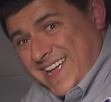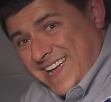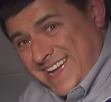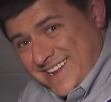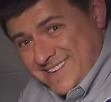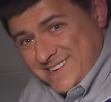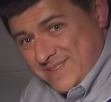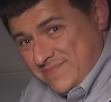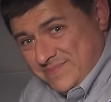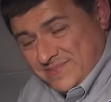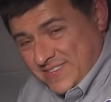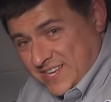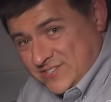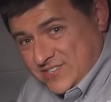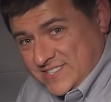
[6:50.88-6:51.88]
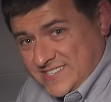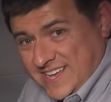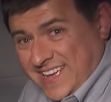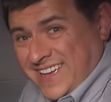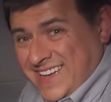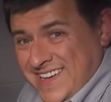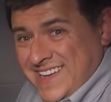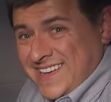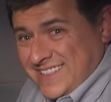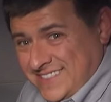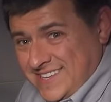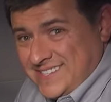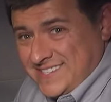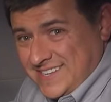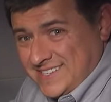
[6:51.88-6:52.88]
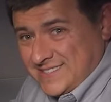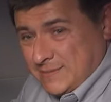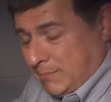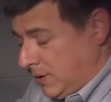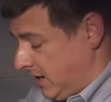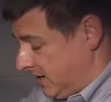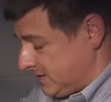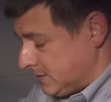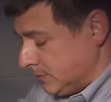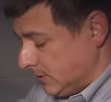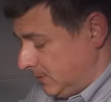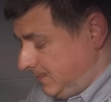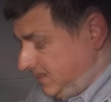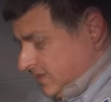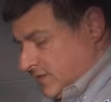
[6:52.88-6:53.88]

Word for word: and let's just say this isn't possible.